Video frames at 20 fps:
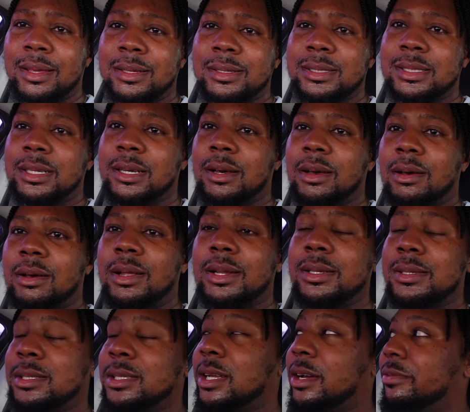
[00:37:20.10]
took all the
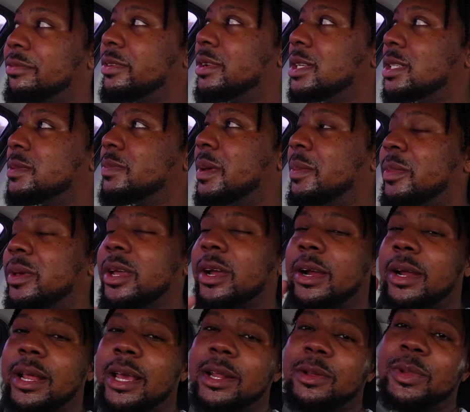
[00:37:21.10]
stuff from this memory
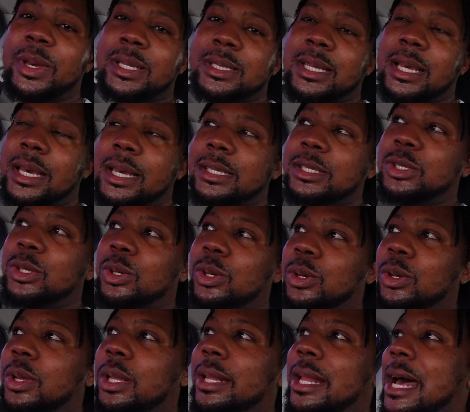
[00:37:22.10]
card. Anyways, guys,
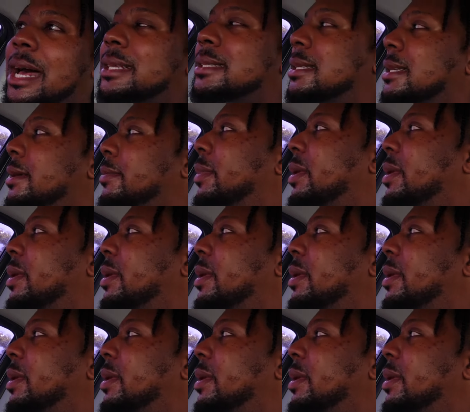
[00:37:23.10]
so that's it,